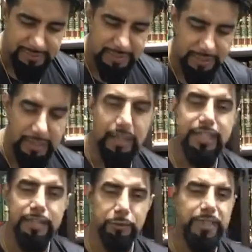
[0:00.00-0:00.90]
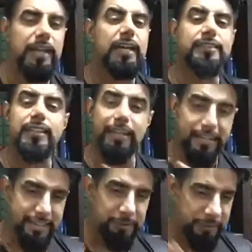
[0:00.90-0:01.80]
uh, Lucknowi Nadir
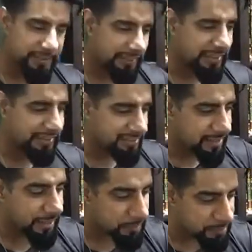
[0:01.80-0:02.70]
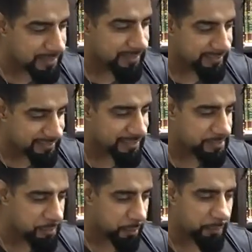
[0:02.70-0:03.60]
Lucknowi Sahib says in his
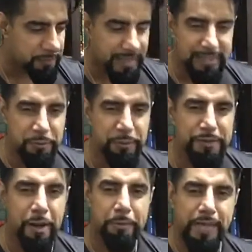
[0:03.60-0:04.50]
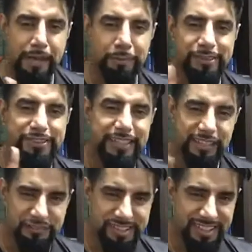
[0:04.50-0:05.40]
poem that they will not be able to
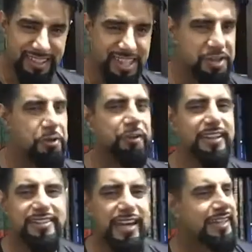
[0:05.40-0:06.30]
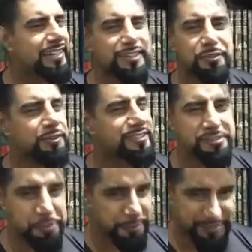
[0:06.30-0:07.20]
lift nor a dagger nor a
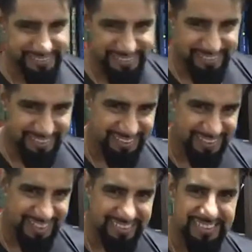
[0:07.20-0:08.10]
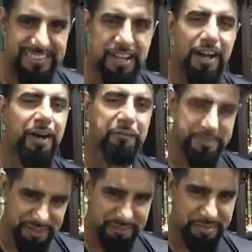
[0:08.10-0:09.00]
sword. That these arms
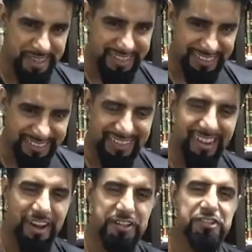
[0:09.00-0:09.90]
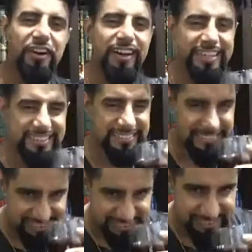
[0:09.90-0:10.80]
of mine are tried and
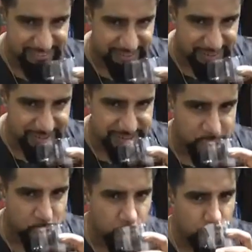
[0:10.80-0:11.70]
tested. So